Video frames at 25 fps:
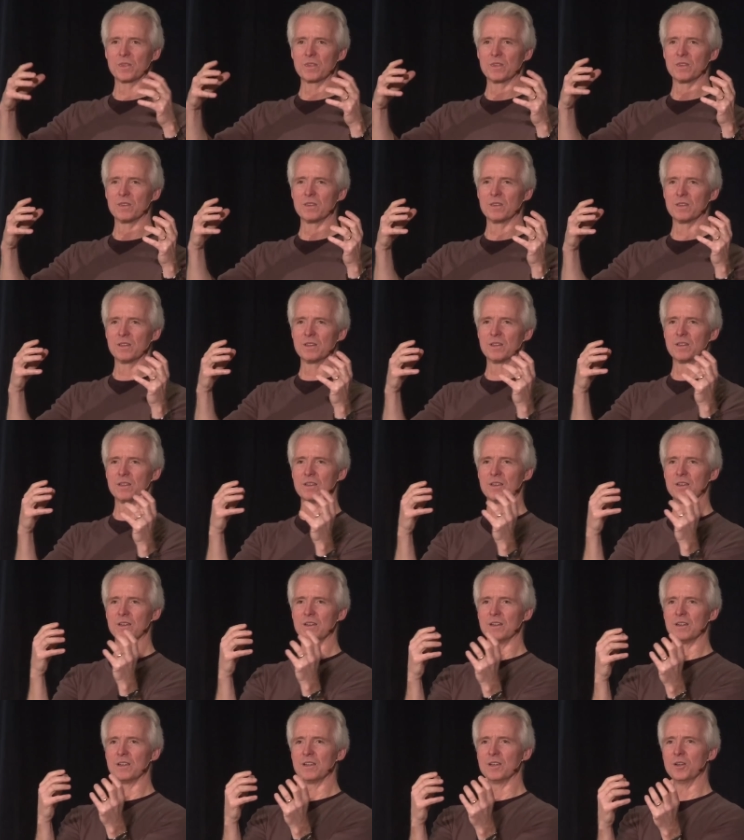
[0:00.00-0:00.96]
access and
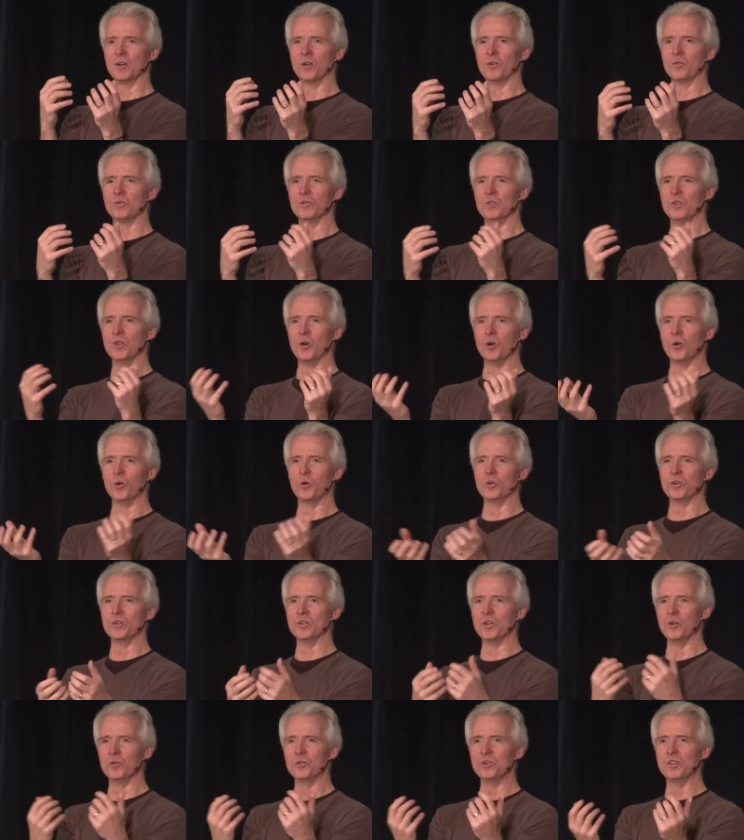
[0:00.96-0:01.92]
absorb.
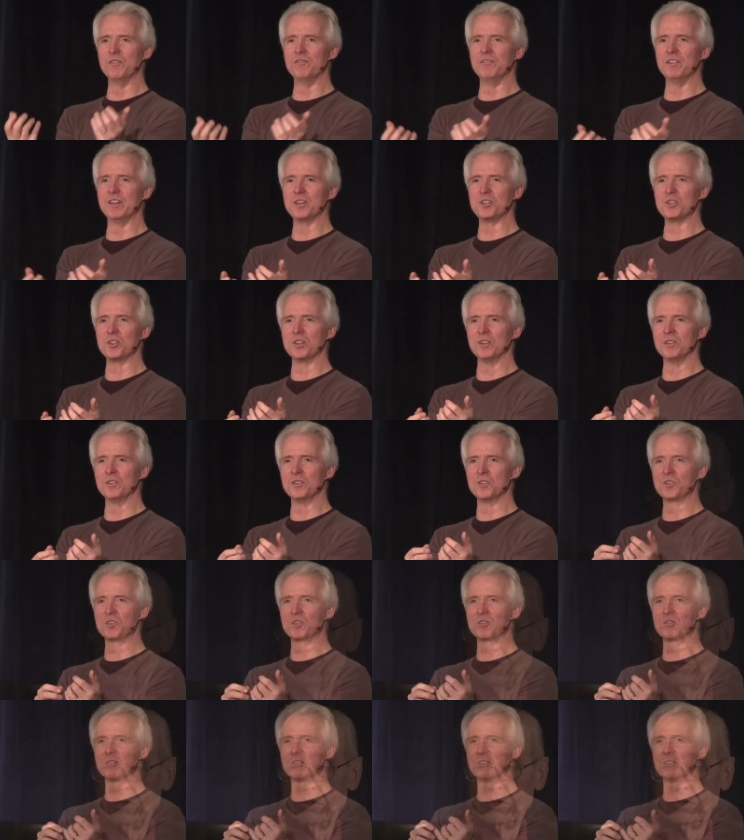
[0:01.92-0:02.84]
So the opportunity to do